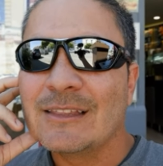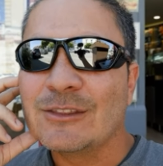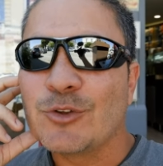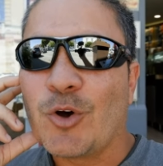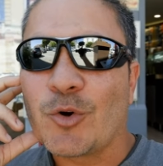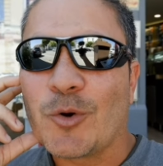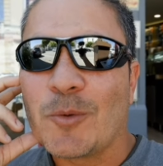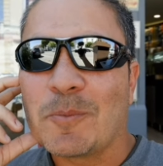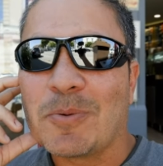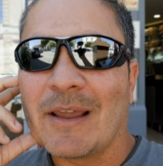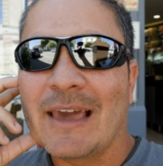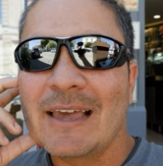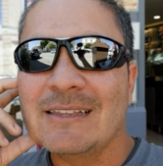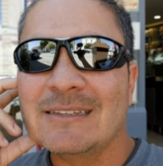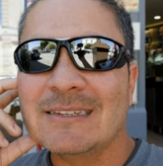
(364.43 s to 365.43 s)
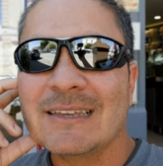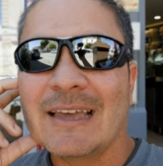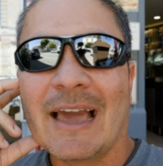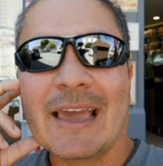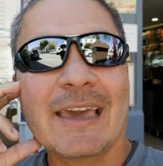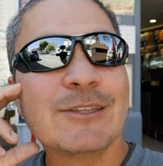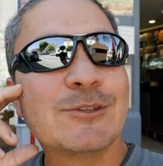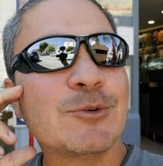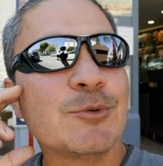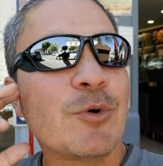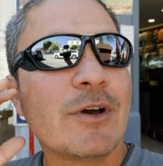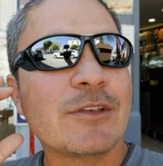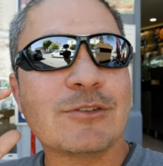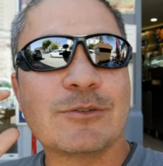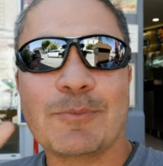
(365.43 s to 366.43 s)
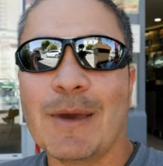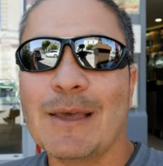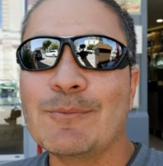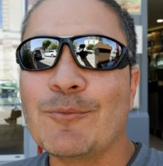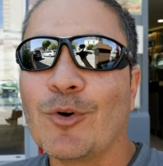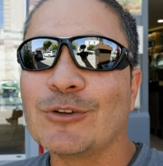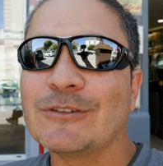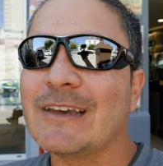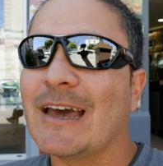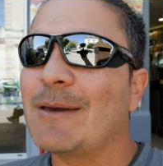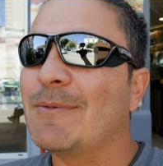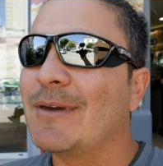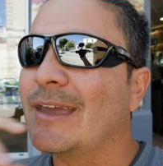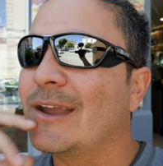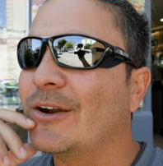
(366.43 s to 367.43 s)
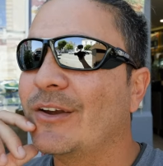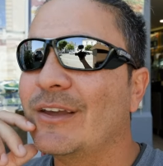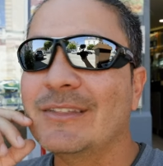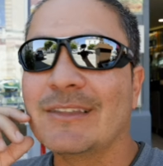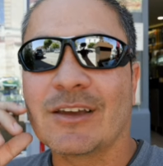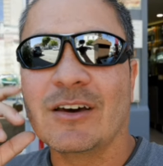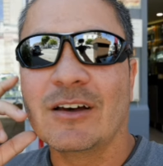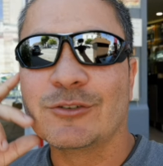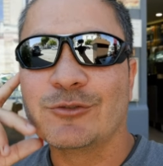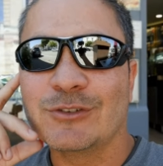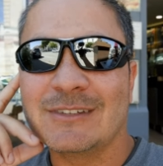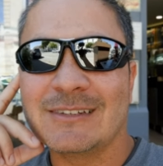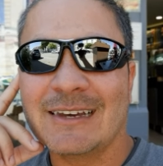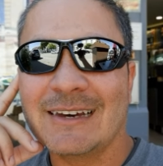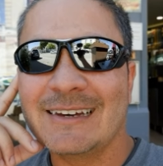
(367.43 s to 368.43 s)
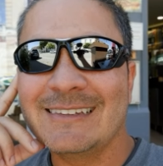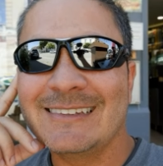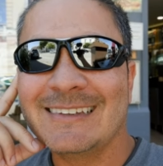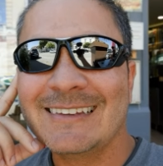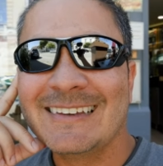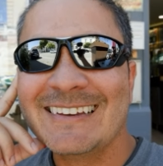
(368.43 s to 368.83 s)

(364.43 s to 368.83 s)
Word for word: No complaints. I get to spend more time here in the countryside,